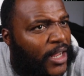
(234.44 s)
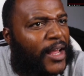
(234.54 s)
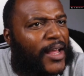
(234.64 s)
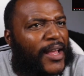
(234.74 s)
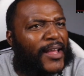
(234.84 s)

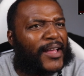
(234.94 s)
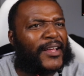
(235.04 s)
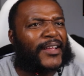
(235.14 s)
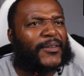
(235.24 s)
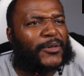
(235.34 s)

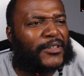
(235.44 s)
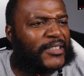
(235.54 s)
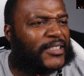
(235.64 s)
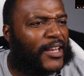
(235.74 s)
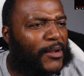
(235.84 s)
Uh,
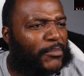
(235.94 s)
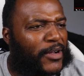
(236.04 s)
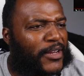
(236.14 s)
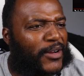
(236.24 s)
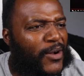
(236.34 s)
real talk,
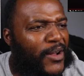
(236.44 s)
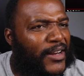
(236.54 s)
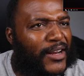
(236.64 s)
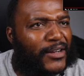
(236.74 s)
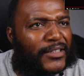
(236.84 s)
boy. You
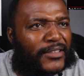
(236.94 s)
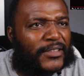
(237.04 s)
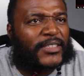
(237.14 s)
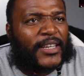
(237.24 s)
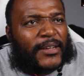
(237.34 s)
going in on this?
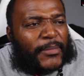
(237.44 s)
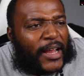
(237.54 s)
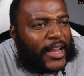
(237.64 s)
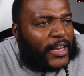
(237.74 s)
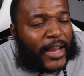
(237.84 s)
He telling you
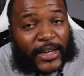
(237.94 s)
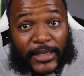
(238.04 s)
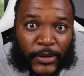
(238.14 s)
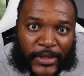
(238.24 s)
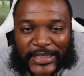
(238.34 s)
about how he
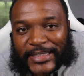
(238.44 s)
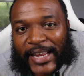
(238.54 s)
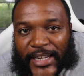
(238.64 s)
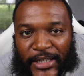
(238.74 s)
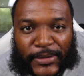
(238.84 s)
had to do this and
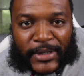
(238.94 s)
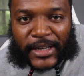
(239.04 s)
had to do